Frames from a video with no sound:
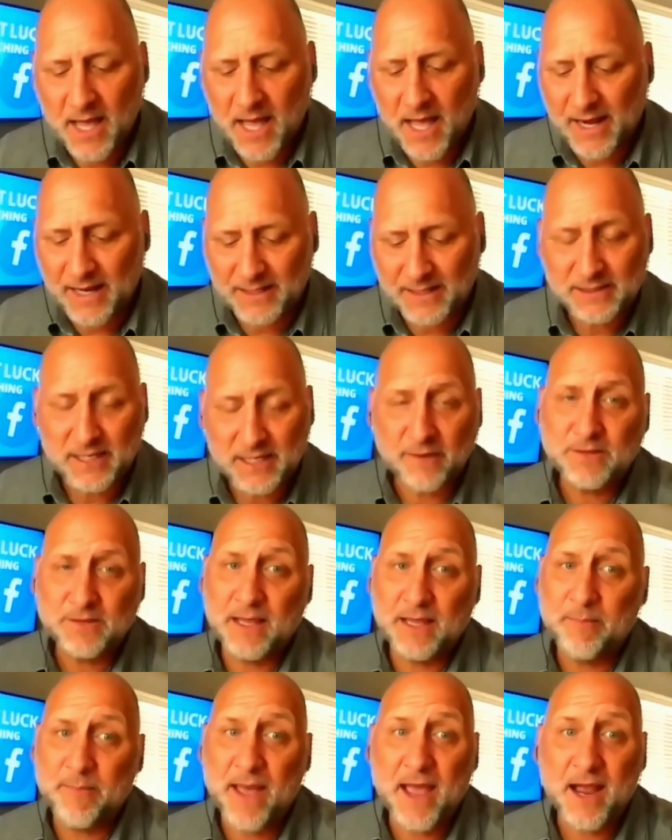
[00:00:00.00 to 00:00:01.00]
And it's tough to
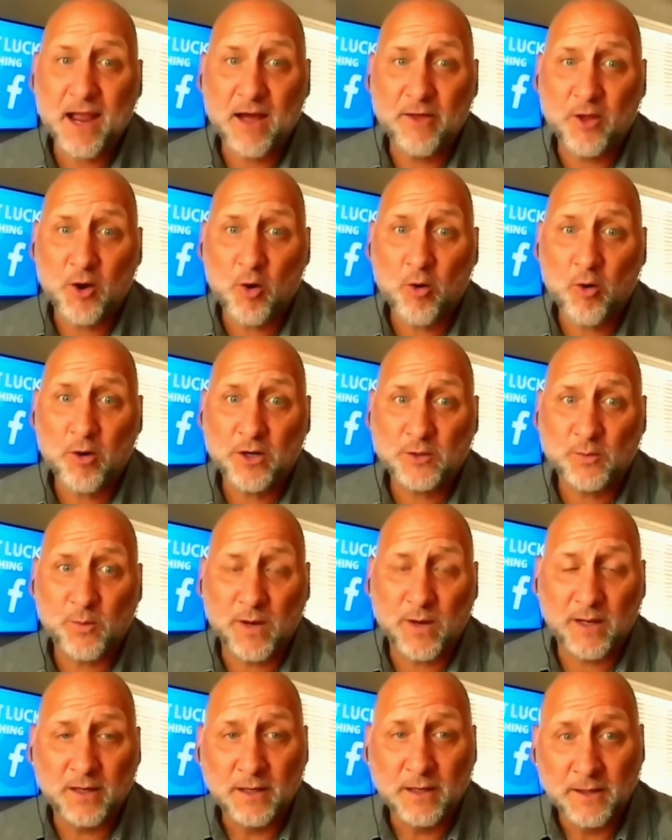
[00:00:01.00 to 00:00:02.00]
get back on the horse
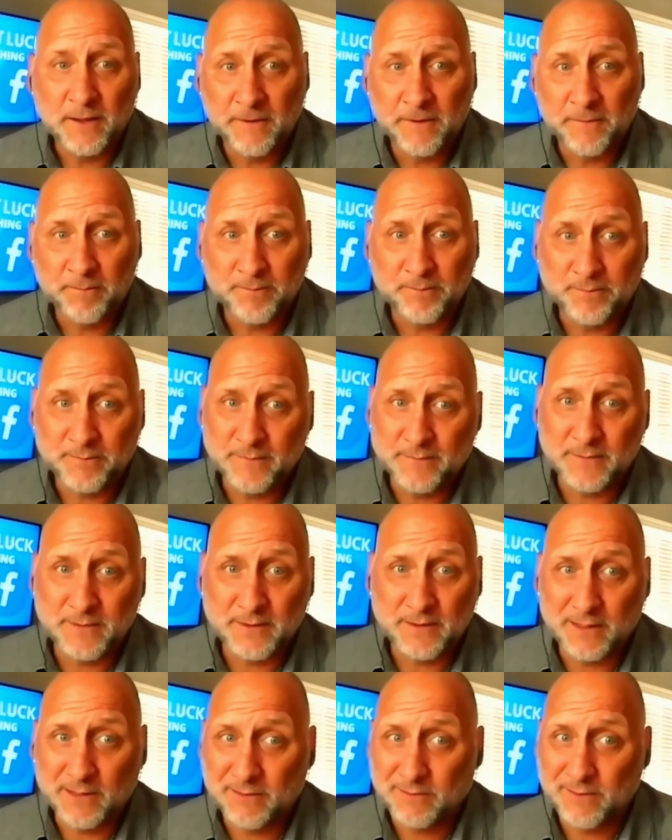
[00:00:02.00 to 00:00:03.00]
when,
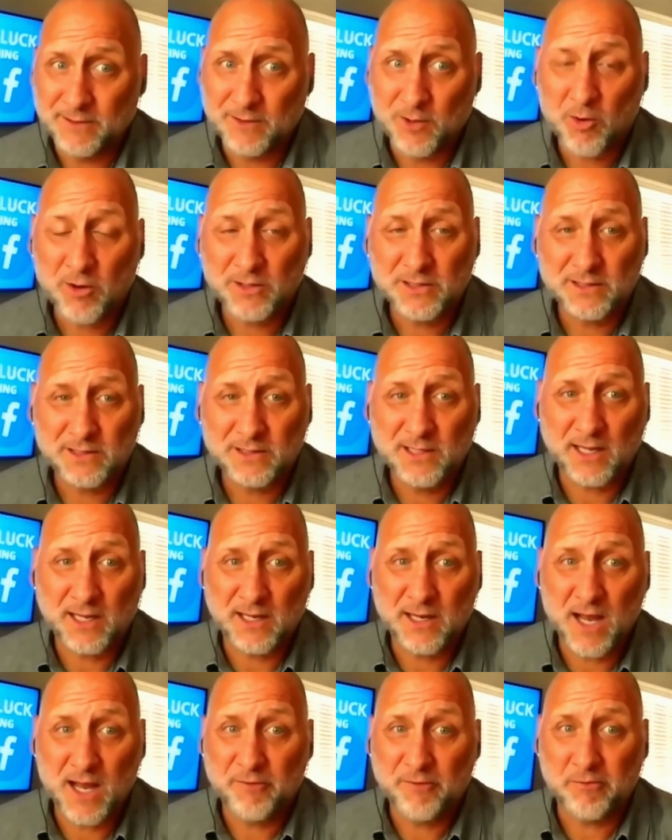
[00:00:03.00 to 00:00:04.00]
the horse is
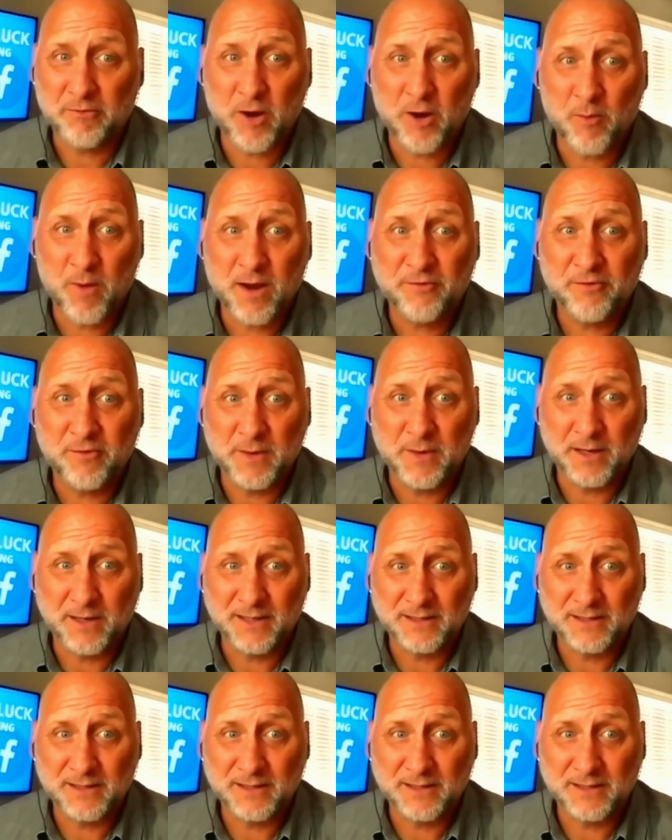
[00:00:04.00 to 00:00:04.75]
kicking you off and run away from you.